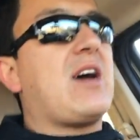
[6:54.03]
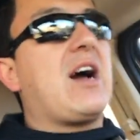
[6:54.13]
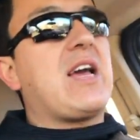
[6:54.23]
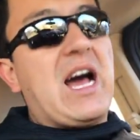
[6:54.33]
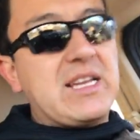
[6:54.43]

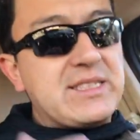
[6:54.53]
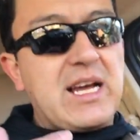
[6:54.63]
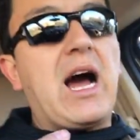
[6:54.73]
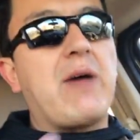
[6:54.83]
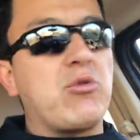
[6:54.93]
I, I,
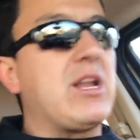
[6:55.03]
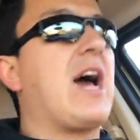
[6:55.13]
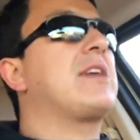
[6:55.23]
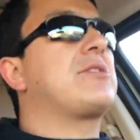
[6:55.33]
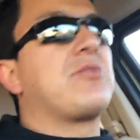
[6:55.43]
I would
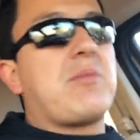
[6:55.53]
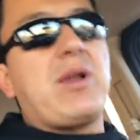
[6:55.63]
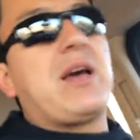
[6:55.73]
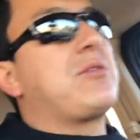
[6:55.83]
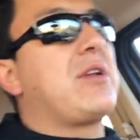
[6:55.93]
like to
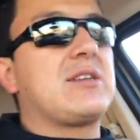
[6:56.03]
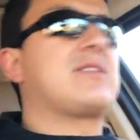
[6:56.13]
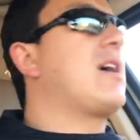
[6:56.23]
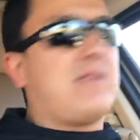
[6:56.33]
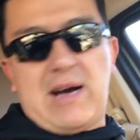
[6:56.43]
reply to that
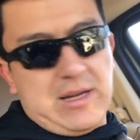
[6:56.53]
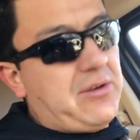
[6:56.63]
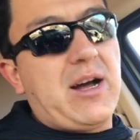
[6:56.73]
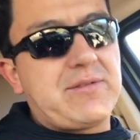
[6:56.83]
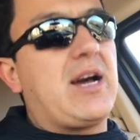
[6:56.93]
stuff. I
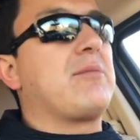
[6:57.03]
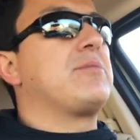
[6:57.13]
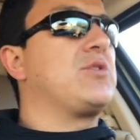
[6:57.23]
don't have time.